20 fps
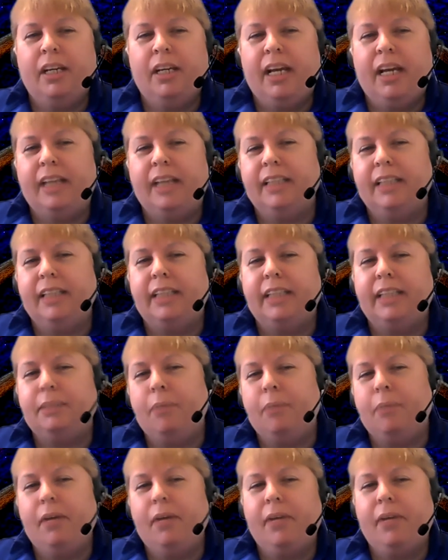and lets
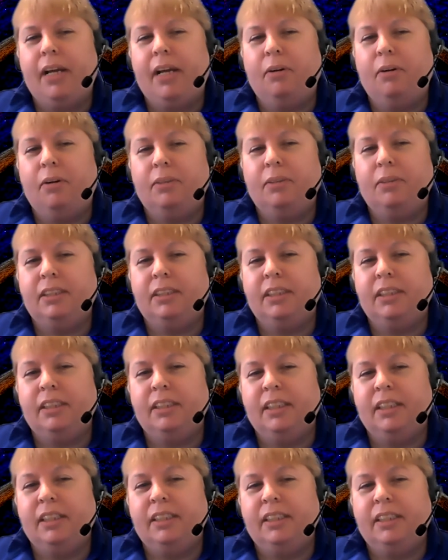Mary out
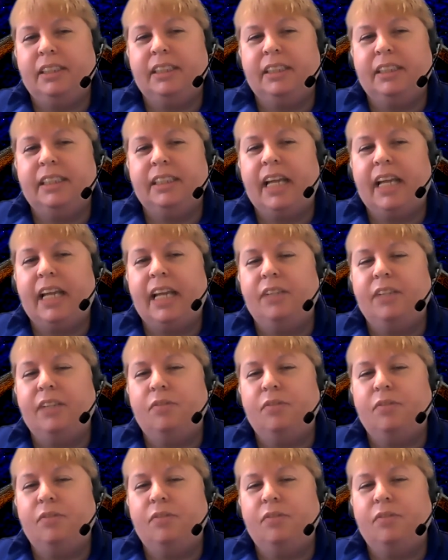to stand